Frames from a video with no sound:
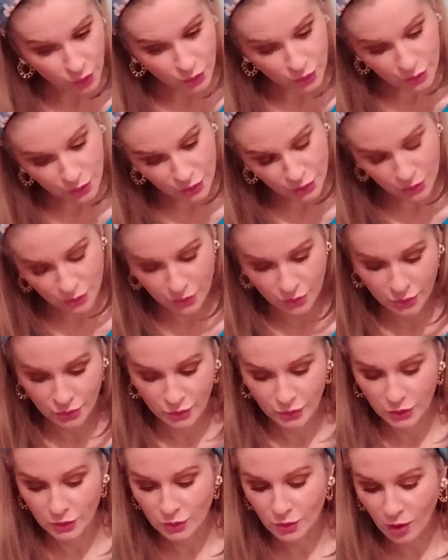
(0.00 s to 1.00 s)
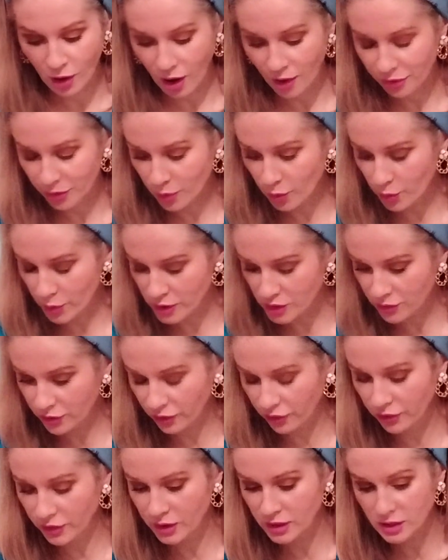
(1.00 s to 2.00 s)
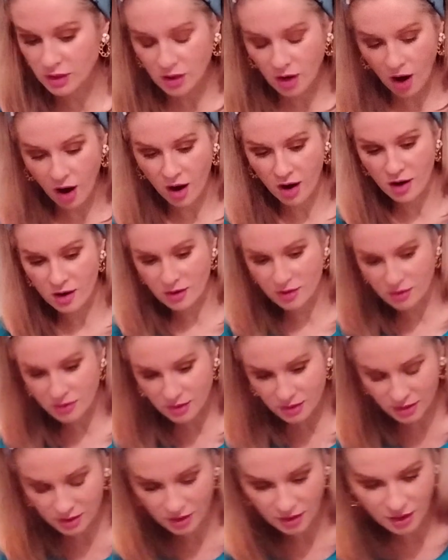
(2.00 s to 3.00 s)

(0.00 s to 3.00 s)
Ooh, you got the Wish Fulfilled card,